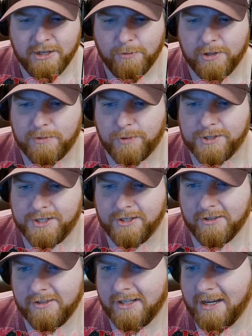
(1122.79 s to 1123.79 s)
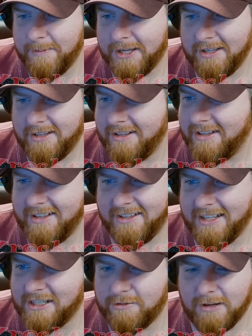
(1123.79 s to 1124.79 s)
With Brazil, I mean,
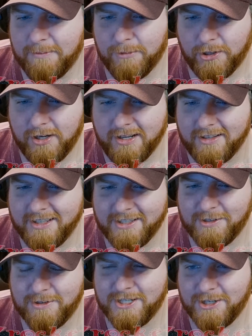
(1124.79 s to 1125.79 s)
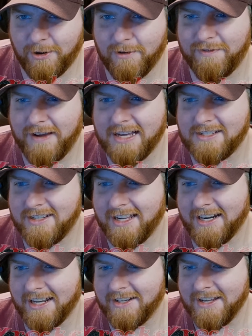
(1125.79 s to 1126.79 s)
that's what I'm learning. It's so
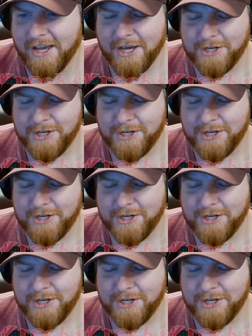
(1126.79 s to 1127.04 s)
fascinating.